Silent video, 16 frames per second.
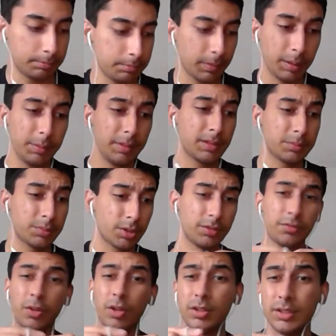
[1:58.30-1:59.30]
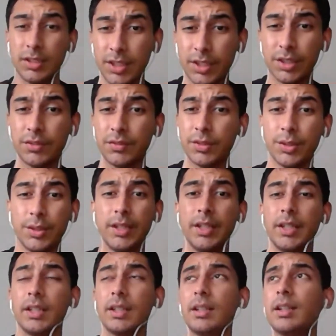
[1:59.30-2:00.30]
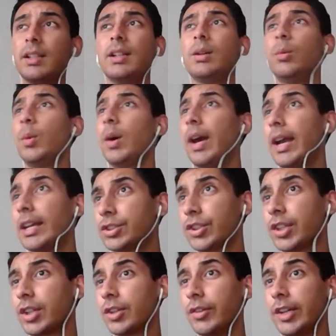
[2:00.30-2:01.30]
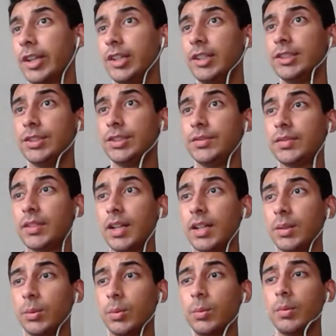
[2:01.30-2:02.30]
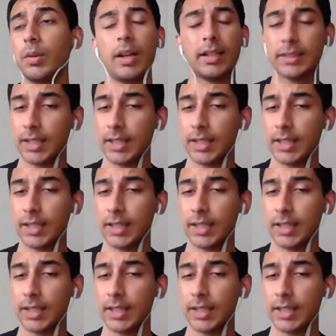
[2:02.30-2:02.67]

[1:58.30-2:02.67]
maybe some sort of volunteering you're doing, what extracurriculars you've done, et